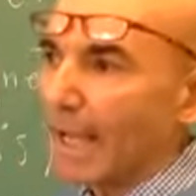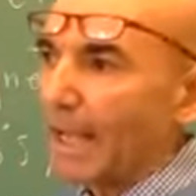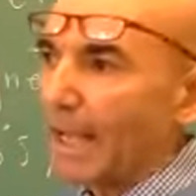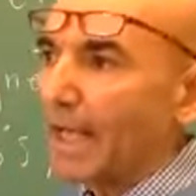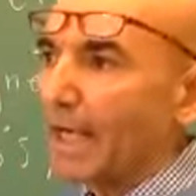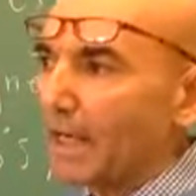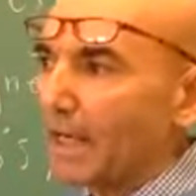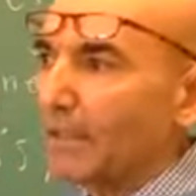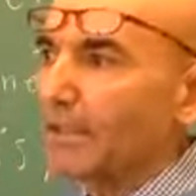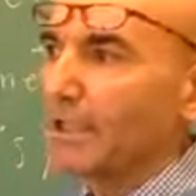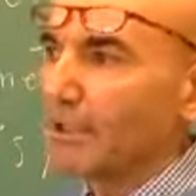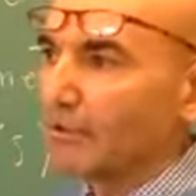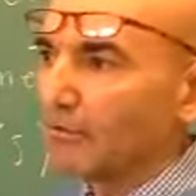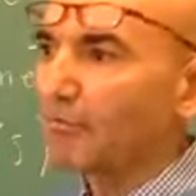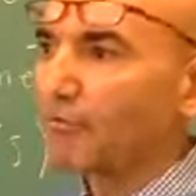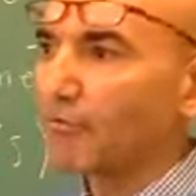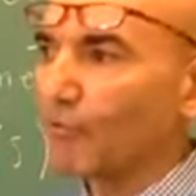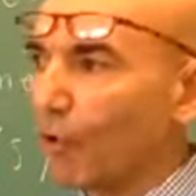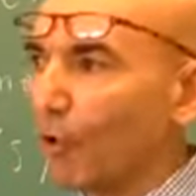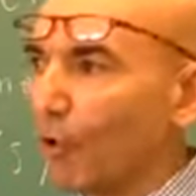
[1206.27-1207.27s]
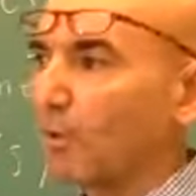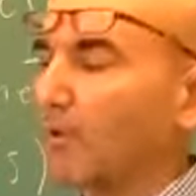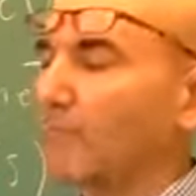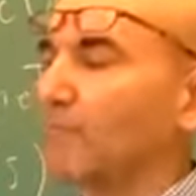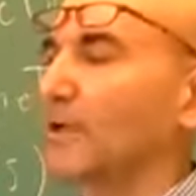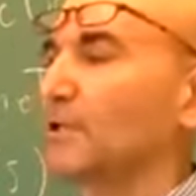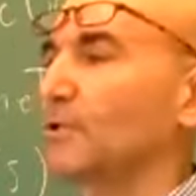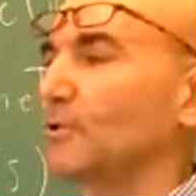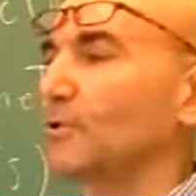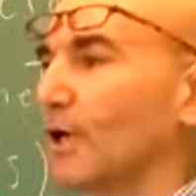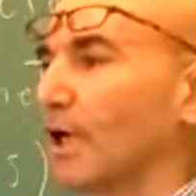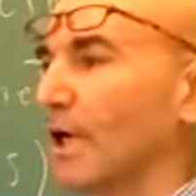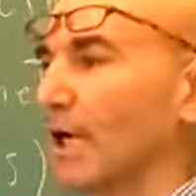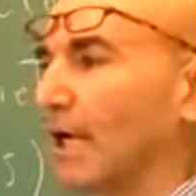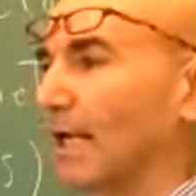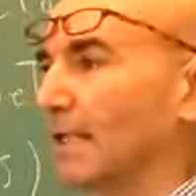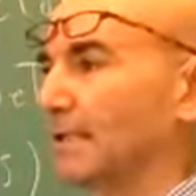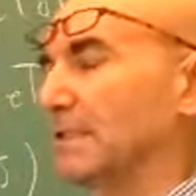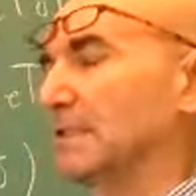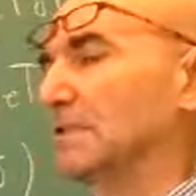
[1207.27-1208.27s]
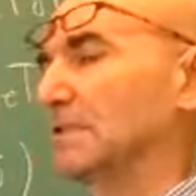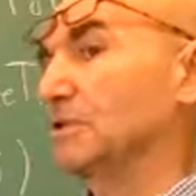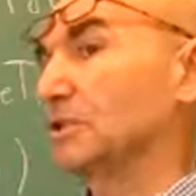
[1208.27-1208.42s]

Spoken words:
earlier form of vector analysis,